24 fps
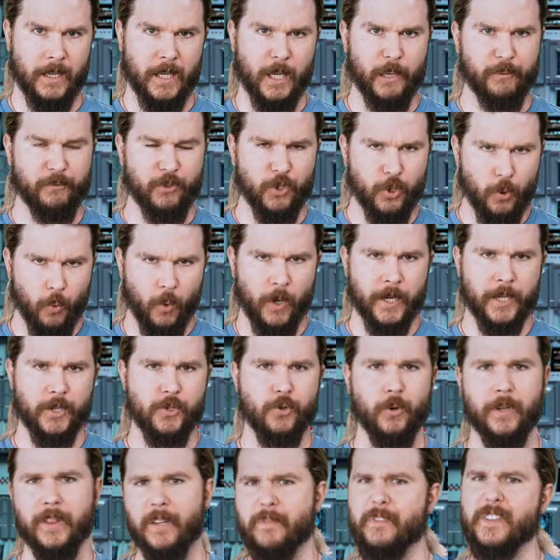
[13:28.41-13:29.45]
If you want to
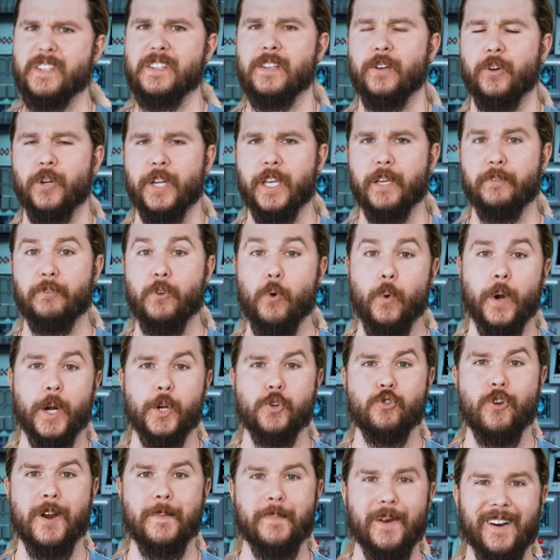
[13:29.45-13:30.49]
join The Facility, if you want
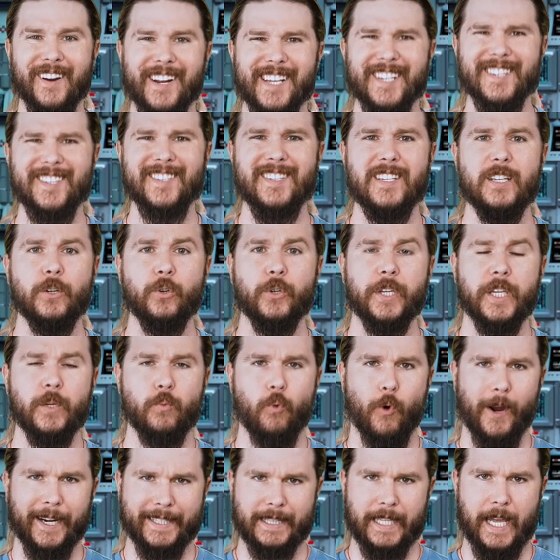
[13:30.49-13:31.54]
to drape on a silky
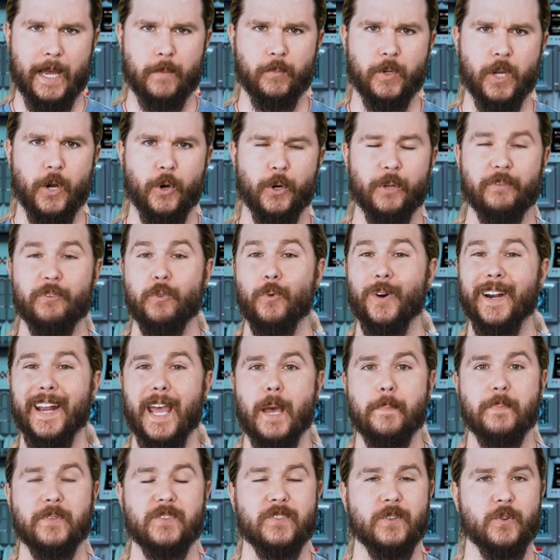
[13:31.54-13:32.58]
white lab coat, if you
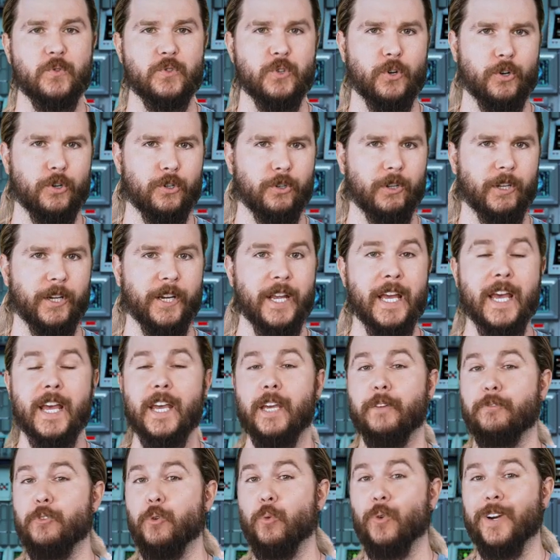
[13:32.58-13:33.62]
want episodes early,
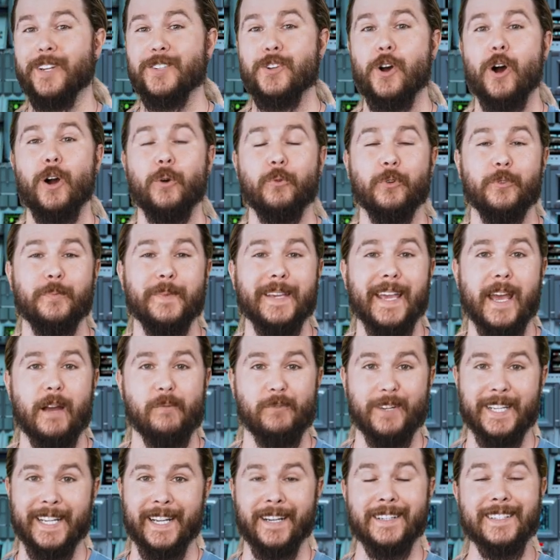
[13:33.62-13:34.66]
if you want to talk with me
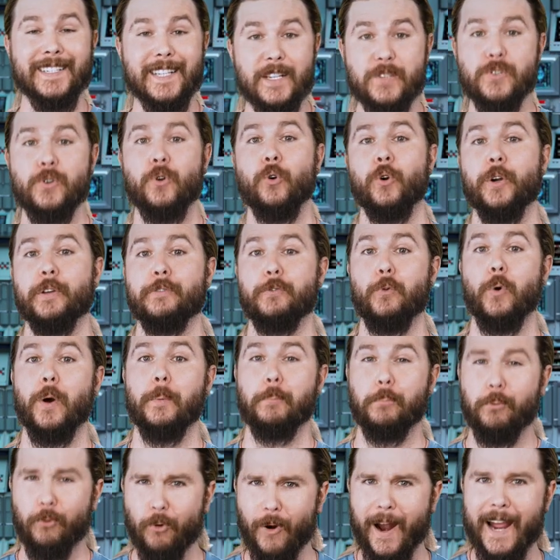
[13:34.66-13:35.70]
every day on Discord, if you
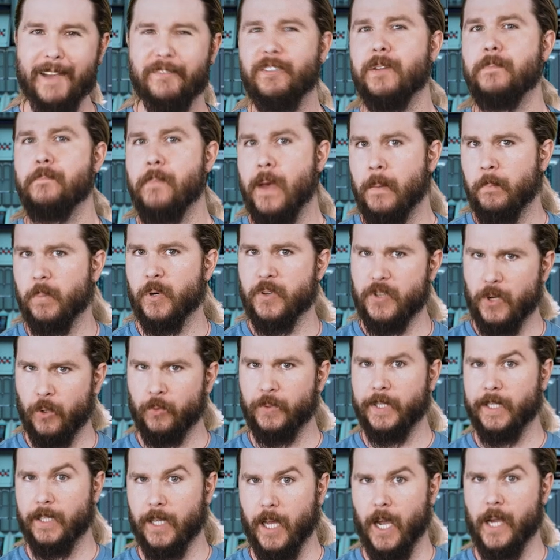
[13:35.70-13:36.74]
want private
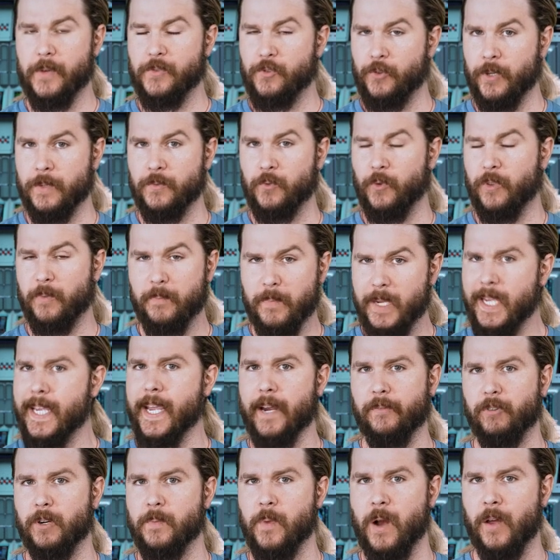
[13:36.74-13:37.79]
members-only live streams with
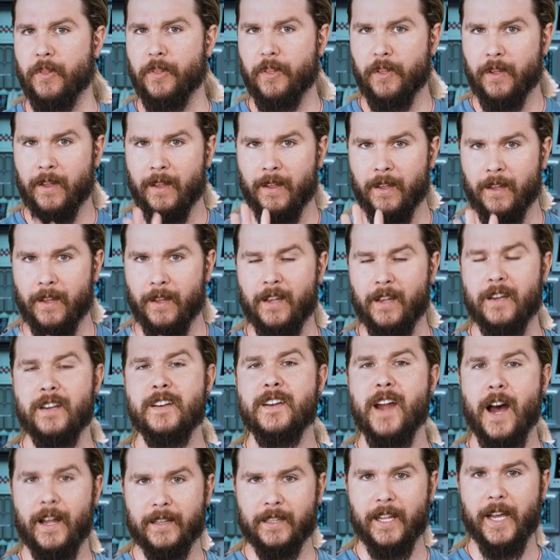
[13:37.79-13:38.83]
me every month,
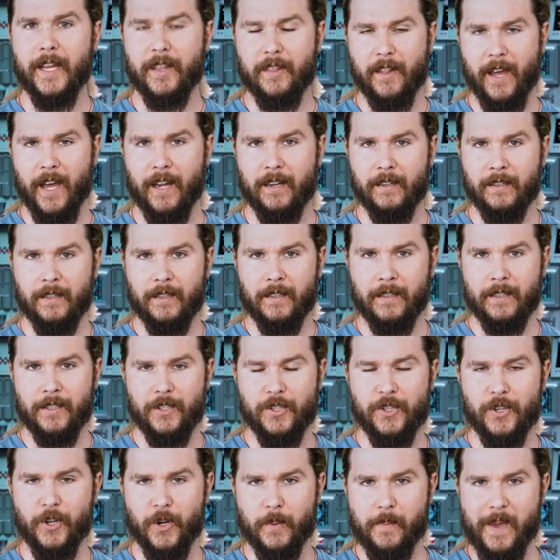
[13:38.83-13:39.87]
not like that.
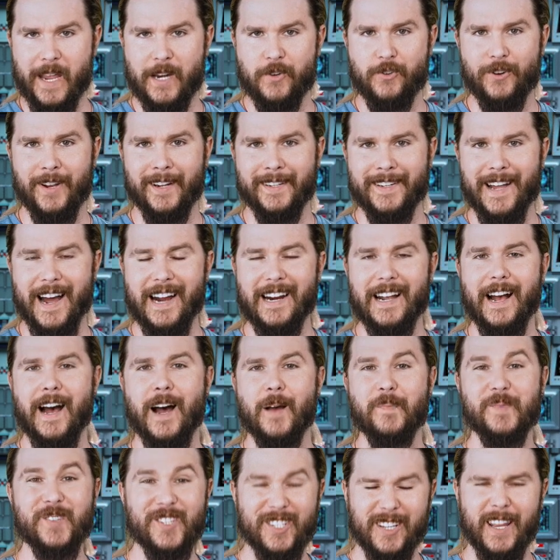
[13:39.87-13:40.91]
You can go to
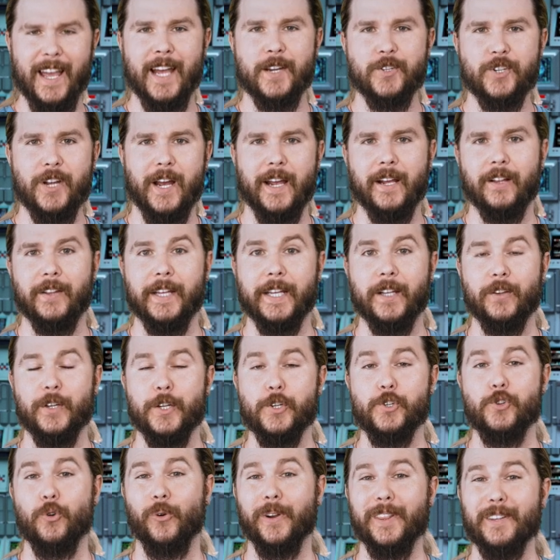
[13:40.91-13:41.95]
patreon.com/KyleHill
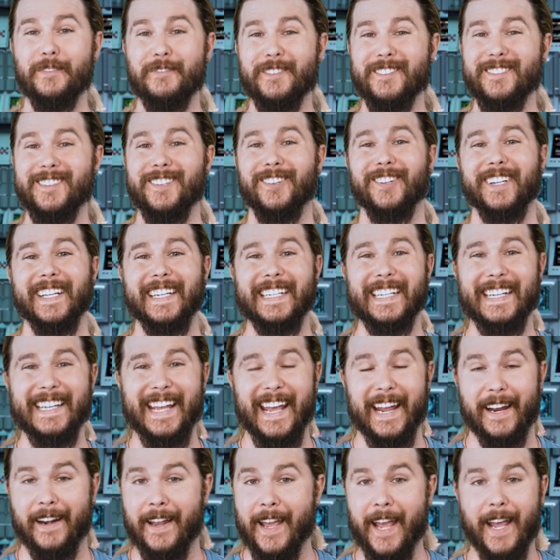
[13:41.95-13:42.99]
and join The Facility
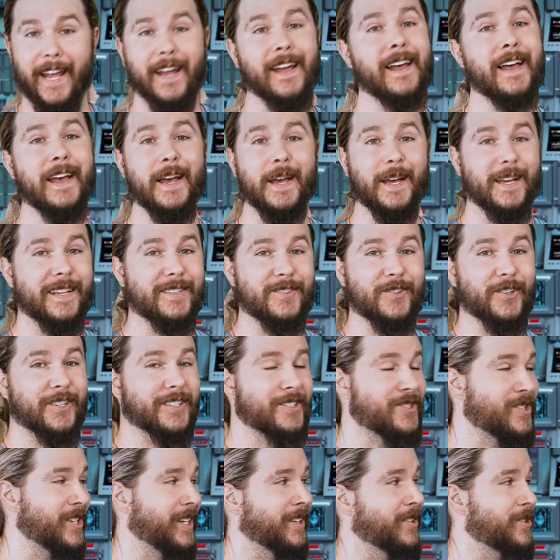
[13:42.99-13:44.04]
today. And hey, as you
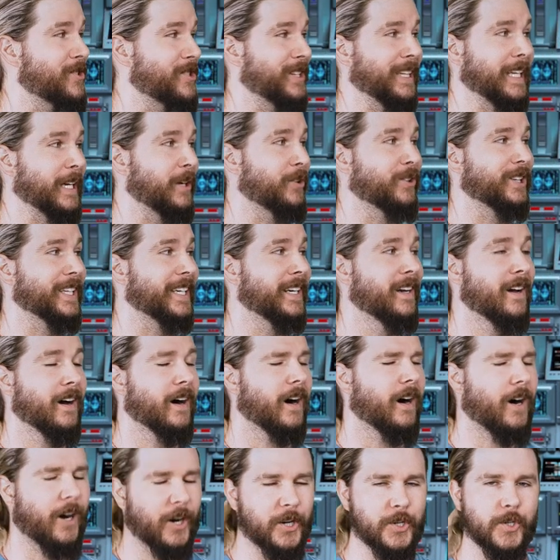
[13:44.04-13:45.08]
can see, there's literally
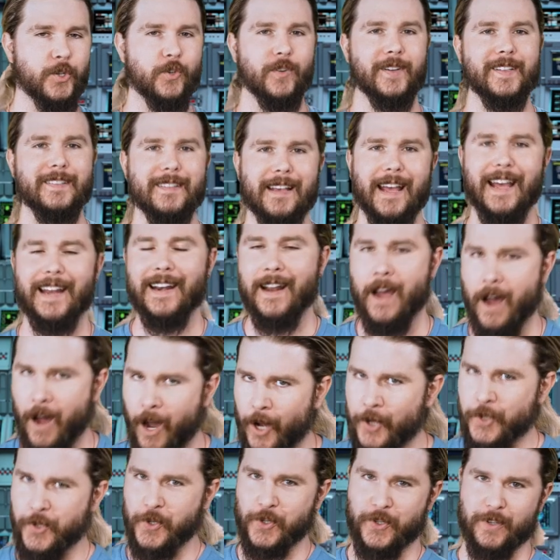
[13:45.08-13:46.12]
hundreds and
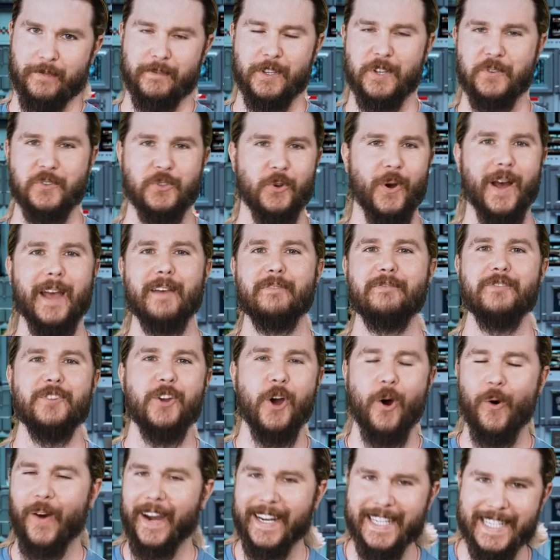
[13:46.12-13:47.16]
hundreds of you, so I have
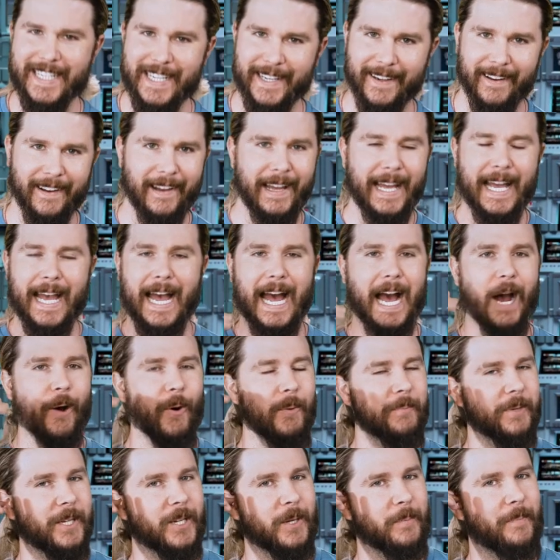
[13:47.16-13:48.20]
no idea how
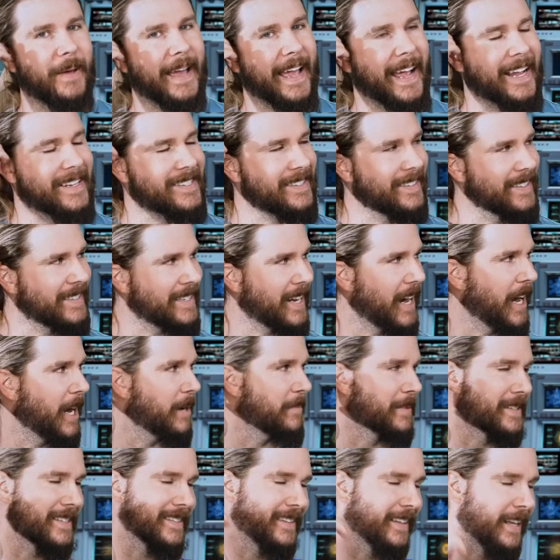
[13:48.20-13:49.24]
I'm gonna pass the
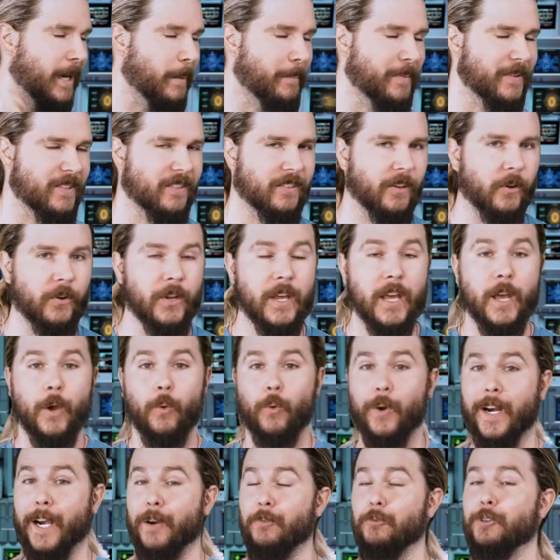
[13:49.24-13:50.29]
time as the episode.
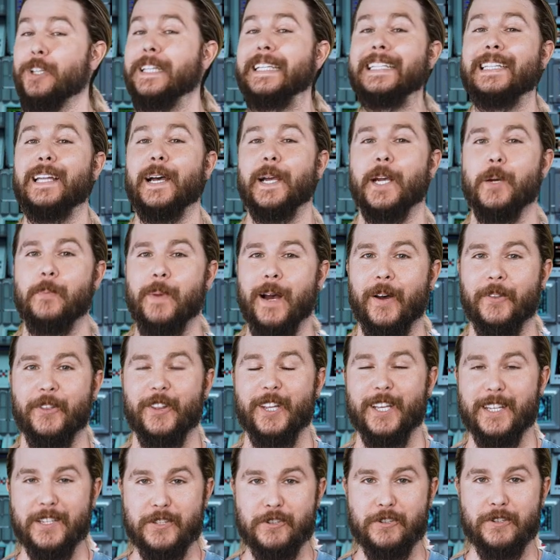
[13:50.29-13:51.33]
What I really like about
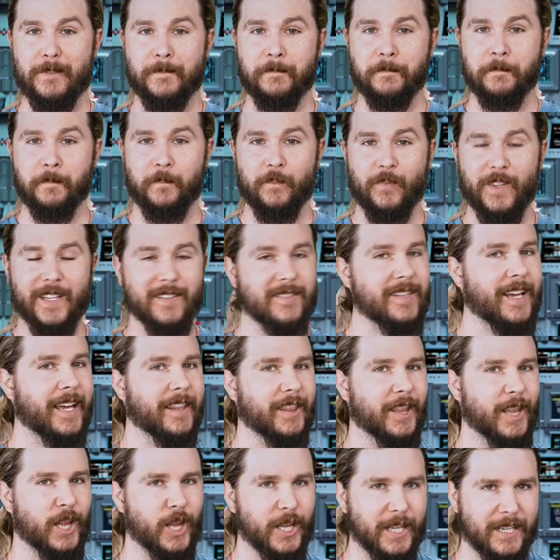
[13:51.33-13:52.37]
this is that
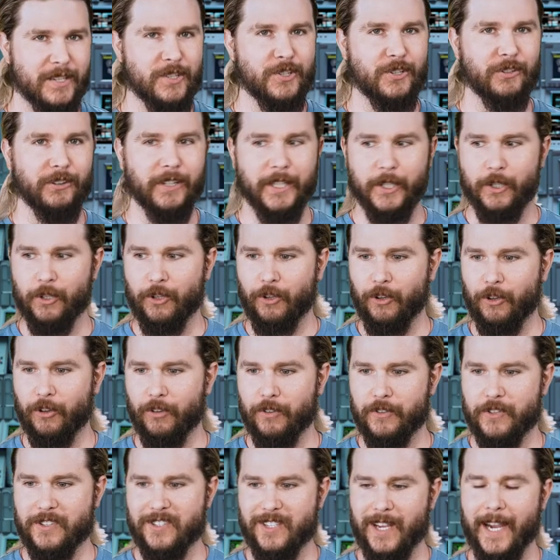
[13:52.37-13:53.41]
this
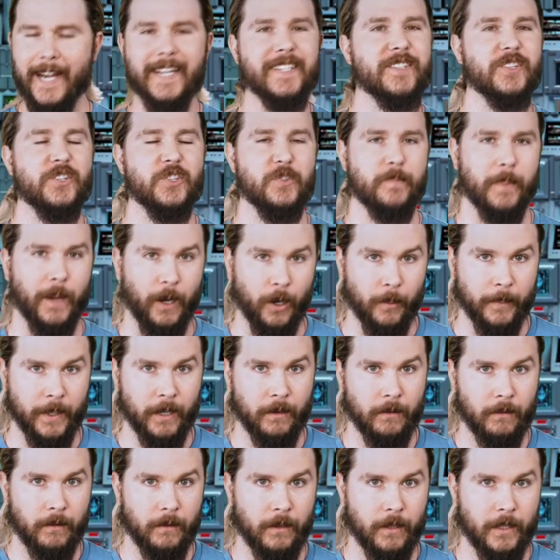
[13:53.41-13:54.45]
little science
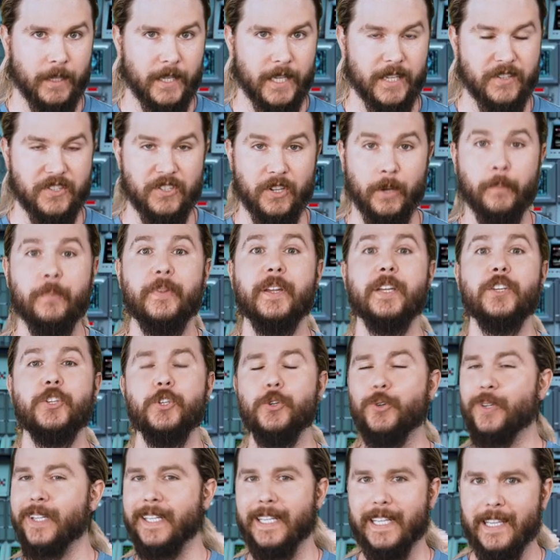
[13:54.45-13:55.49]
experiment is something
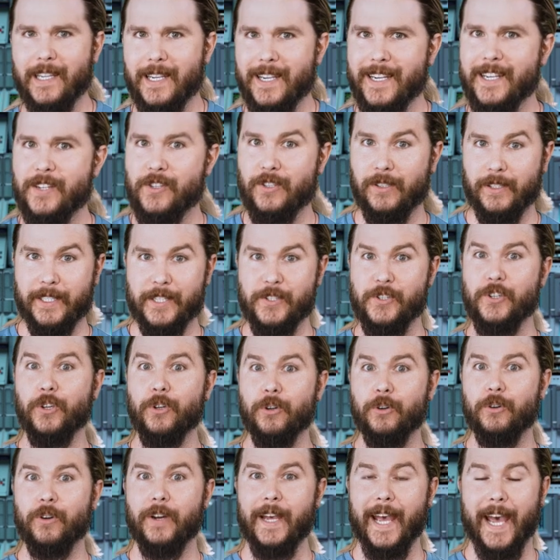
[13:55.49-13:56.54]
you can easily
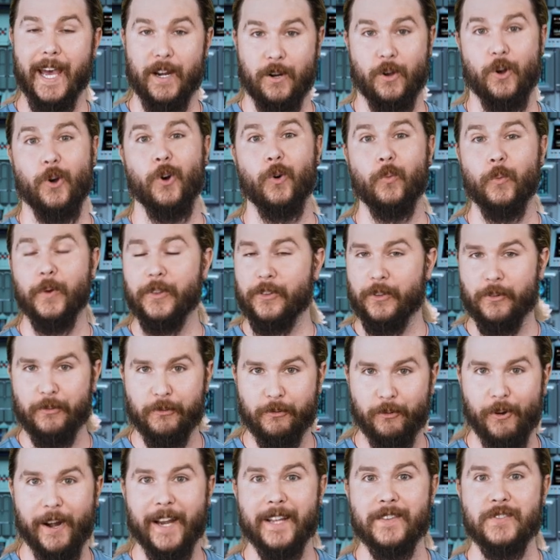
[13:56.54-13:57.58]
do at home with your
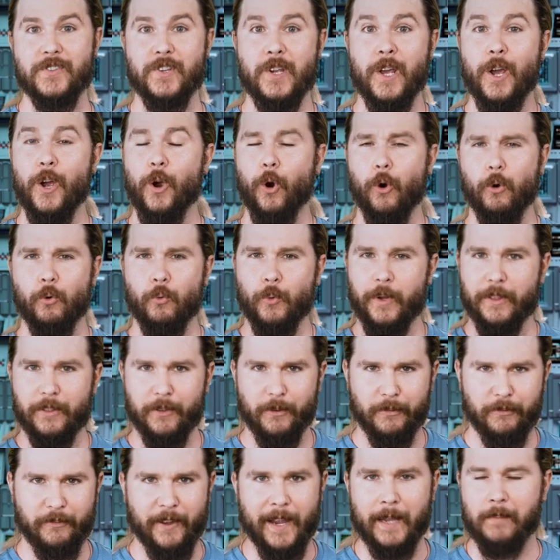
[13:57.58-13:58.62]
friends or with
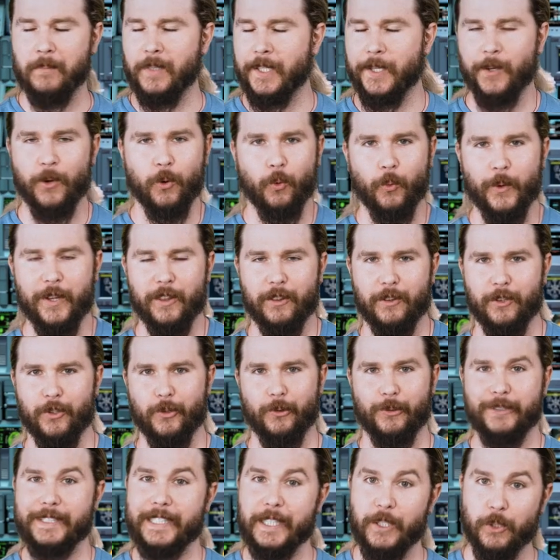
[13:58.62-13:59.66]
your family or with
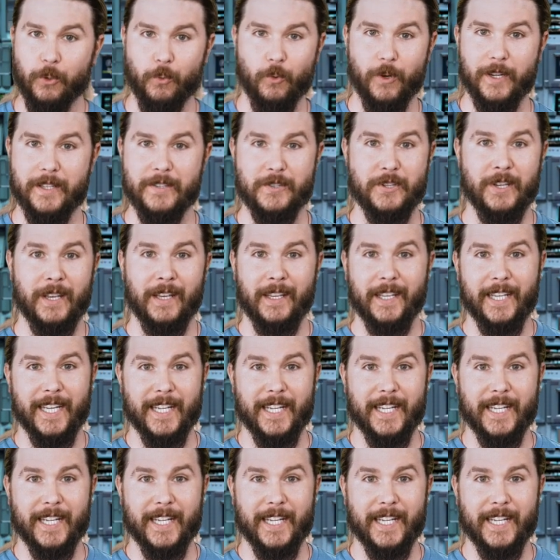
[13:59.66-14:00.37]
your little ones.